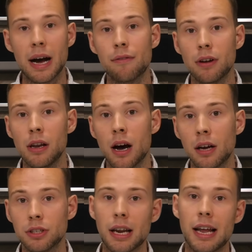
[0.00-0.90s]
have a
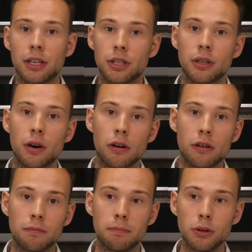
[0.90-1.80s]
large collection
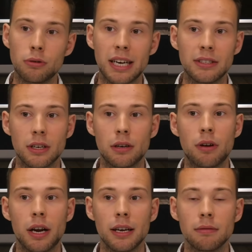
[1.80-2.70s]
of Blu-rays that are
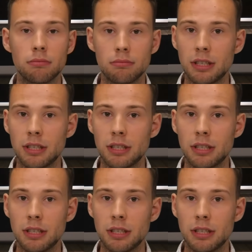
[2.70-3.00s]
running